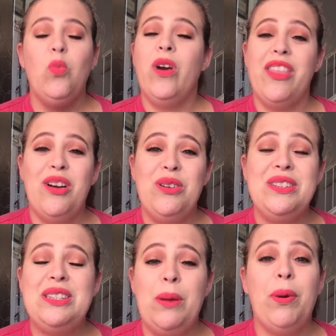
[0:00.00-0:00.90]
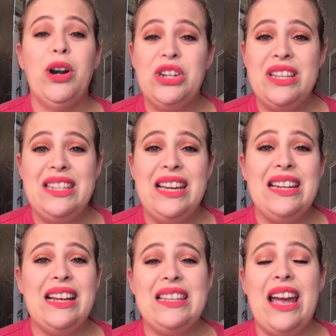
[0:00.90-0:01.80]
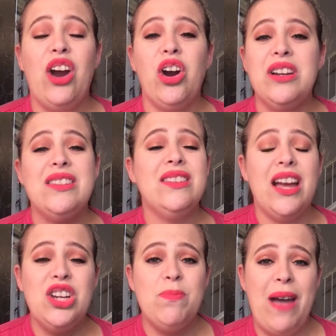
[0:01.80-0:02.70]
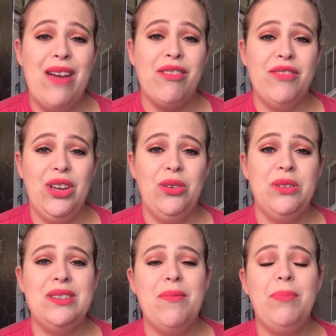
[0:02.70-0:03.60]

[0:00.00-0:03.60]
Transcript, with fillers: one of those to purchase it because I heard such bad reviews,